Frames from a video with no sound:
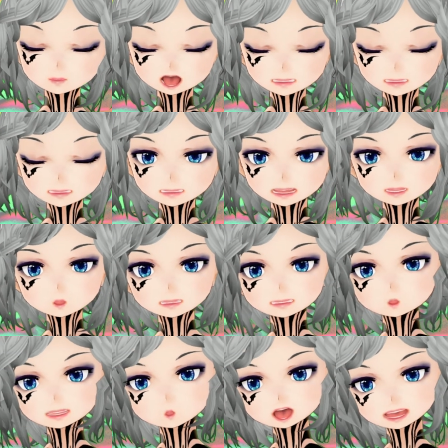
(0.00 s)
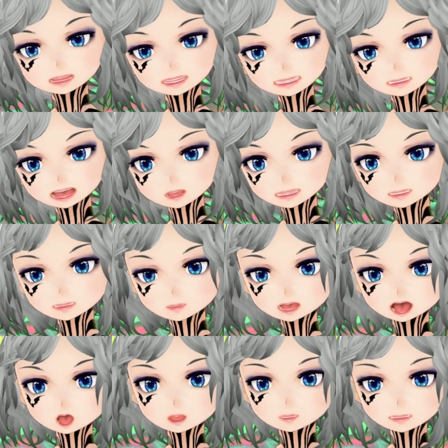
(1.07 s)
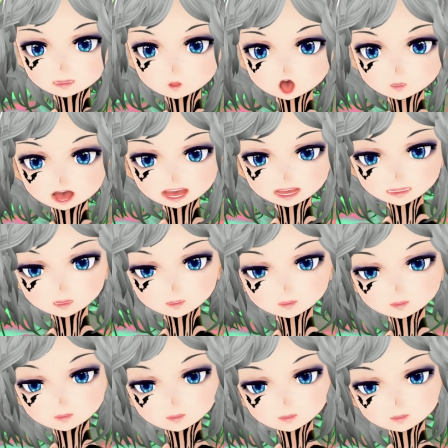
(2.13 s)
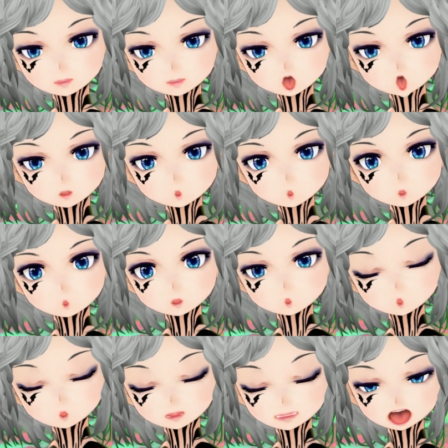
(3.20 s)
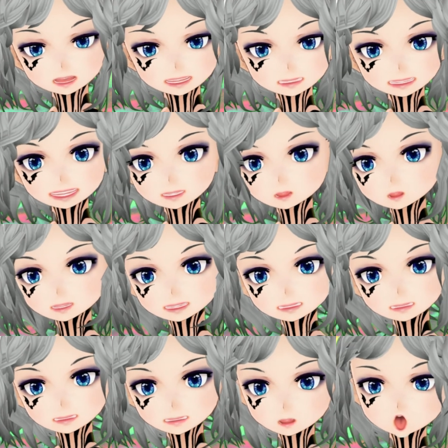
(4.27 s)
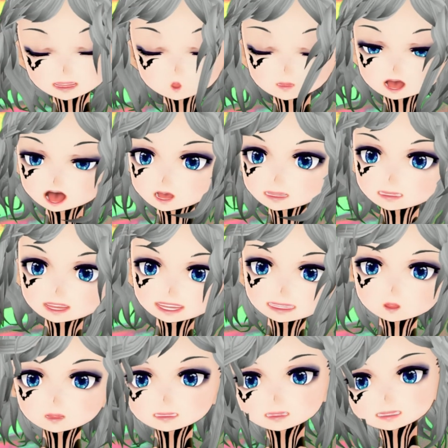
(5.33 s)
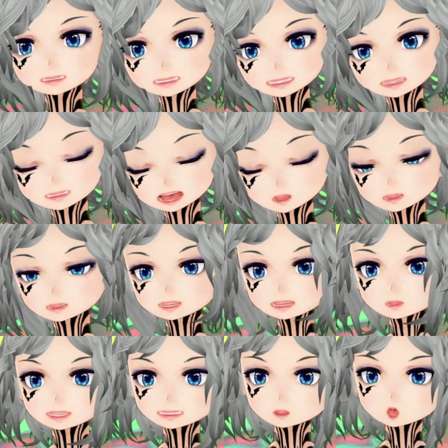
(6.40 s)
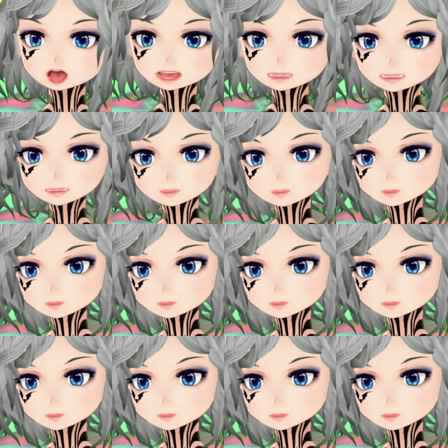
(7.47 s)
I don't remember, I think I shoved it in the oven like for like 20-30 minutes. 20 minutes, no, not 30 minutes because of the salmon, 20 minutes max.